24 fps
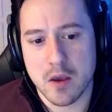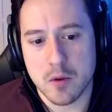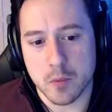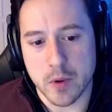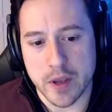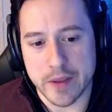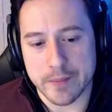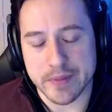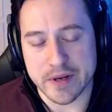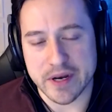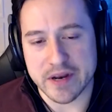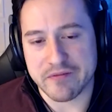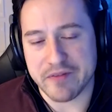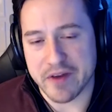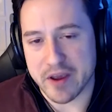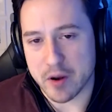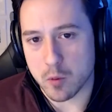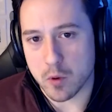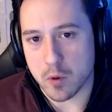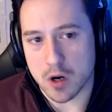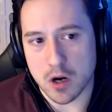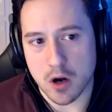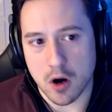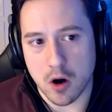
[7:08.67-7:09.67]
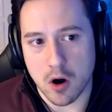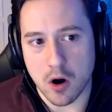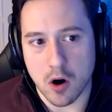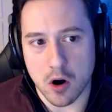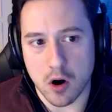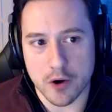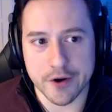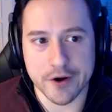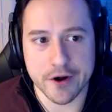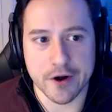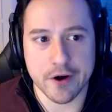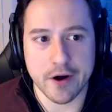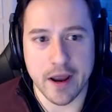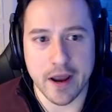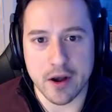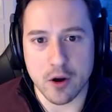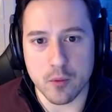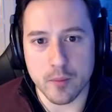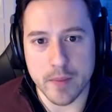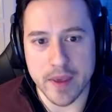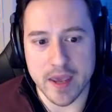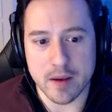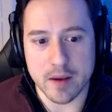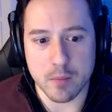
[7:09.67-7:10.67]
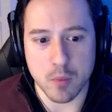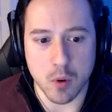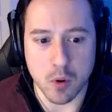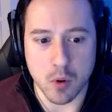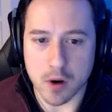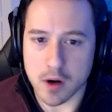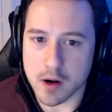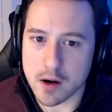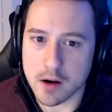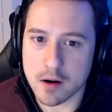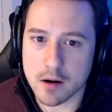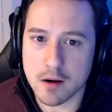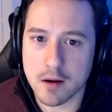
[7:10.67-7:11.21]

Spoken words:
wait, but if I work harder, I don't make more.